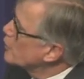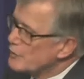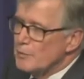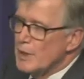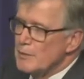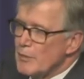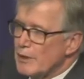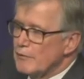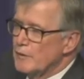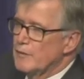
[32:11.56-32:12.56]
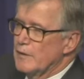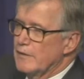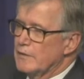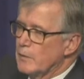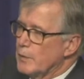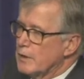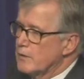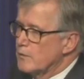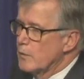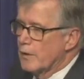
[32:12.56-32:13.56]
put the main benefit of having
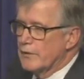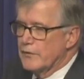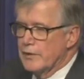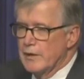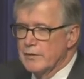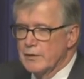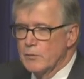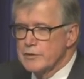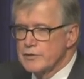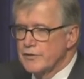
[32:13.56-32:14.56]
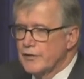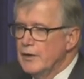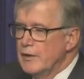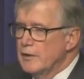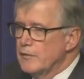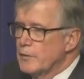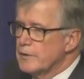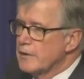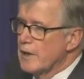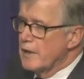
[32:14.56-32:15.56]
competitive markets down there, which is, if we
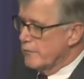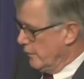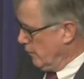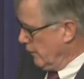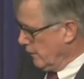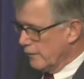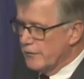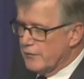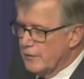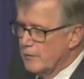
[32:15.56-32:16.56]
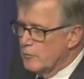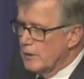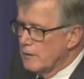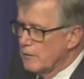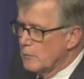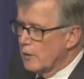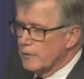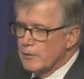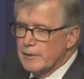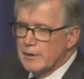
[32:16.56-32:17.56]
did have them, then at least a
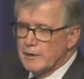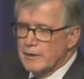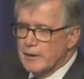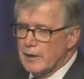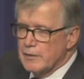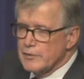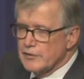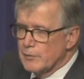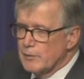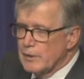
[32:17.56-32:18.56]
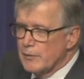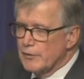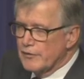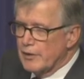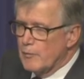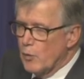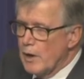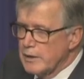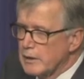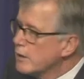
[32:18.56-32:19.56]
market-oriented economist would be able to stop
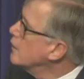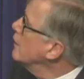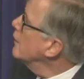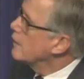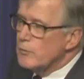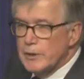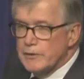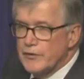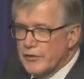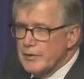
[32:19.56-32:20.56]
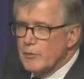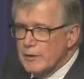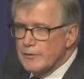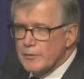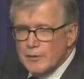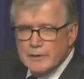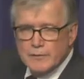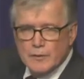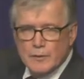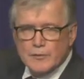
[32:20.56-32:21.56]
whining. And we could see whether the rate
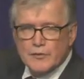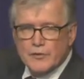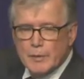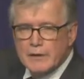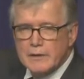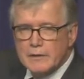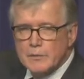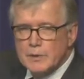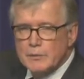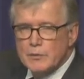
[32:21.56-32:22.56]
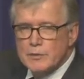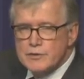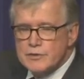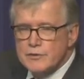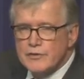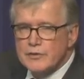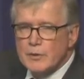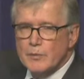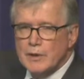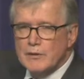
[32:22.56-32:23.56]
of growth of spending that people would choose in
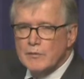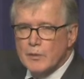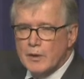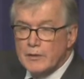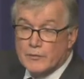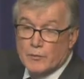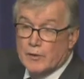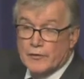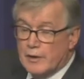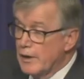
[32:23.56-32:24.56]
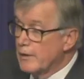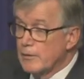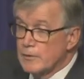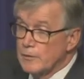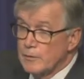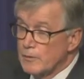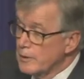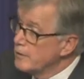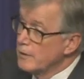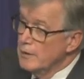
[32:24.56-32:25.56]
competitive markets was a higher or lower
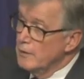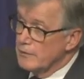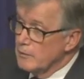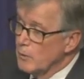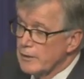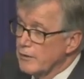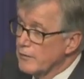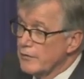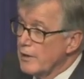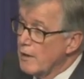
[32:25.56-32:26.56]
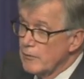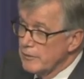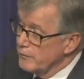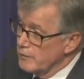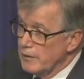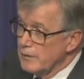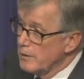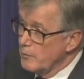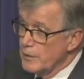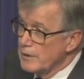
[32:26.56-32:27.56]
rate than what it is now. And if it ended
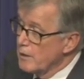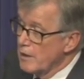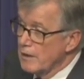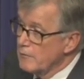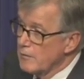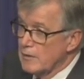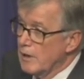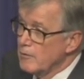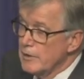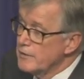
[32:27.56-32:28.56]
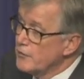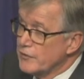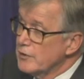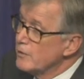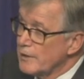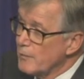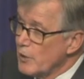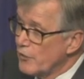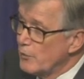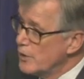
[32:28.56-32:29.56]
up being a high rate still, that
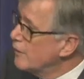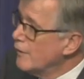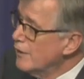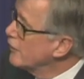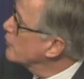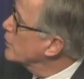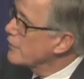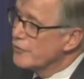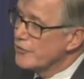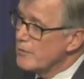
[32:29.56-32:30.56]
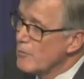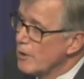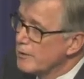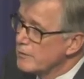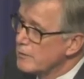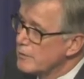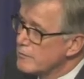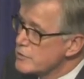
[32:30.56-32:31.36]
must mean it's because they want it and they've